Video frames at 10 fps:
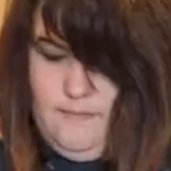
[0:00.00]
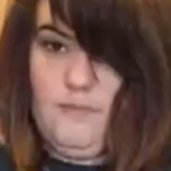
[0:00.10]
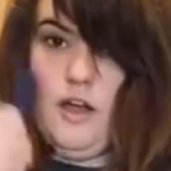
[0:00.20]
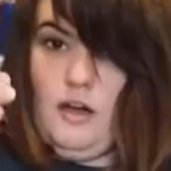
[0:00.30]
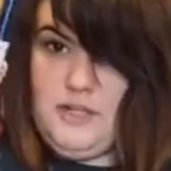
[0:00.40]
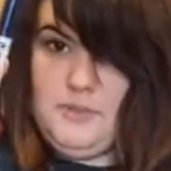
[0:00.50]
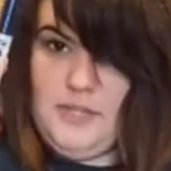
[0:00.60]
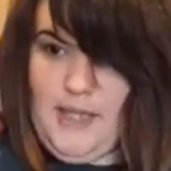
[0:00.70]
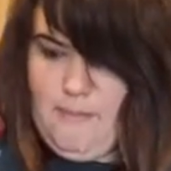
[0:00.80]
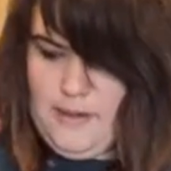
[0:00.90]
always put the
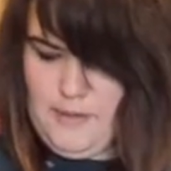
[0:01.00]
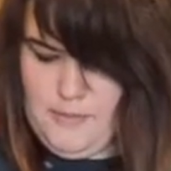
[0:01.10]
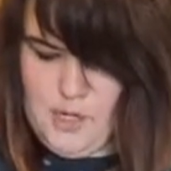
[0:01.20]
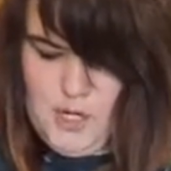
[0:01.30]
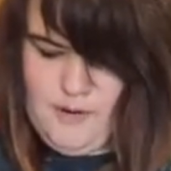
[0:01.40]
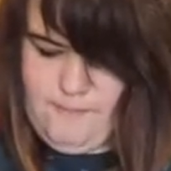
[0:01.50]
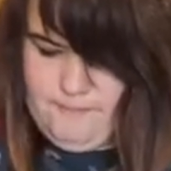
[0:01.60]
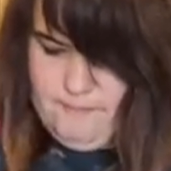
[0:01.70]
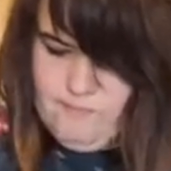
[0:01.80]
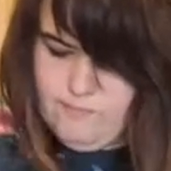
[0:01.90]
cap back on the marker.
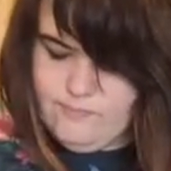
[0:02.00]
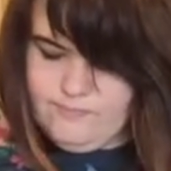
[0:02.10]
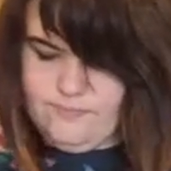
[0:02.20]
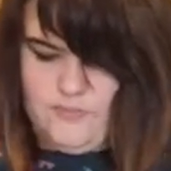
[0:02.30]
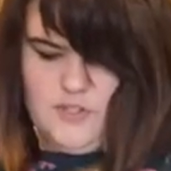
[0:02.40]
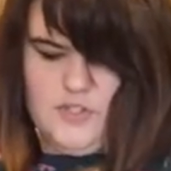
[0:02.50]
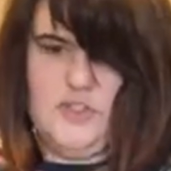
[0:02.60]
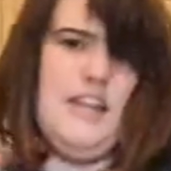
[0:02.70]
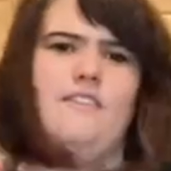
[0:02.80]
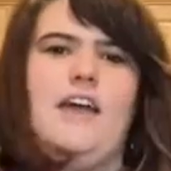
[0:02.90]
So
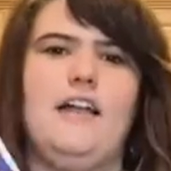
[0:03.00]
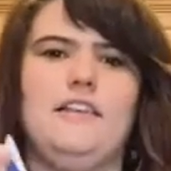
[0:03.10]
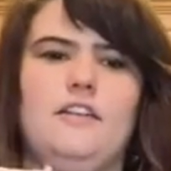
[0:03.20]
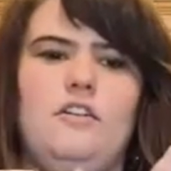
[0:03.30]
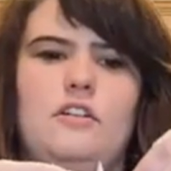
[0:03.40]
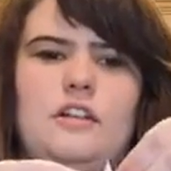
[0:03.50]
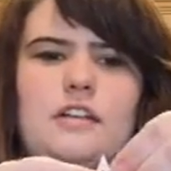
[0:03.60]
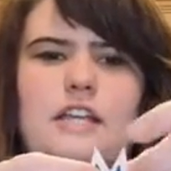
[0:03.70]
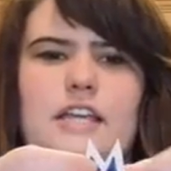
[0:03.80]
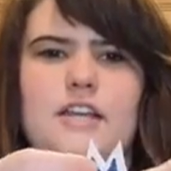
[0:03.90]
then I've got little
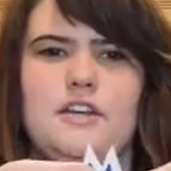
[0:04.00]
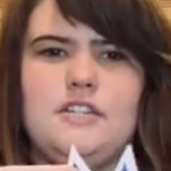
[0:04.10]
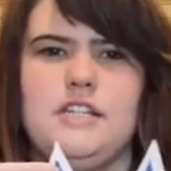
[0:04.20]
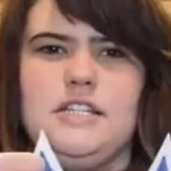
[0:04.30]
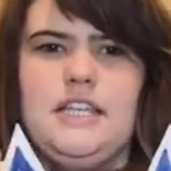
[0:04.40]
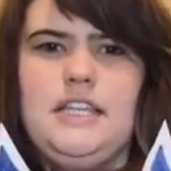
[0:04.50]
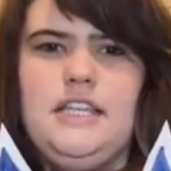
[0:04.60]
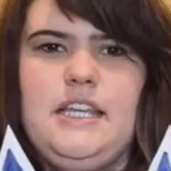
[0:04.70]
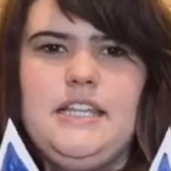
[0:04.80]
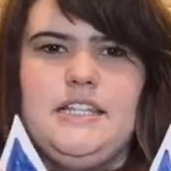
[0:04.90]
ears, and it's like
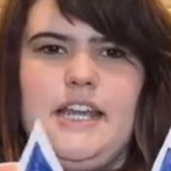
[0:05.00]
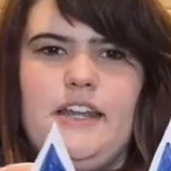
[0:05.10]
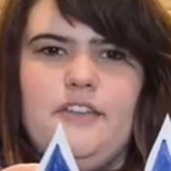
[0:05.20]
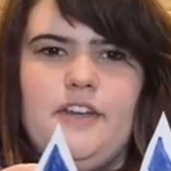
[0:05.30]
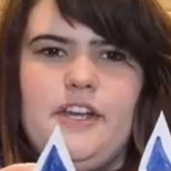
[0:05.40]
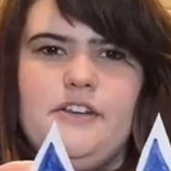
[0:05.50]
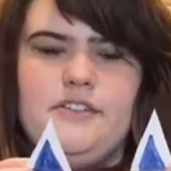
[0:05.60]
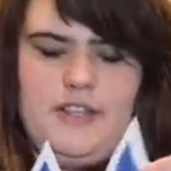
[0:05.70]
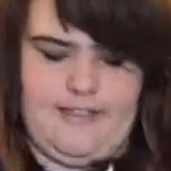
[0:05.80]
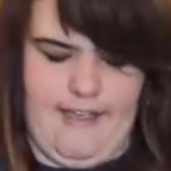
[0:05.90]
the inside of their
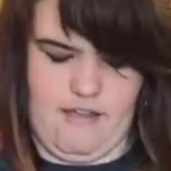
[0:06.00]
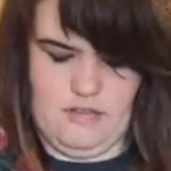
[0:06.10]
ears, like that.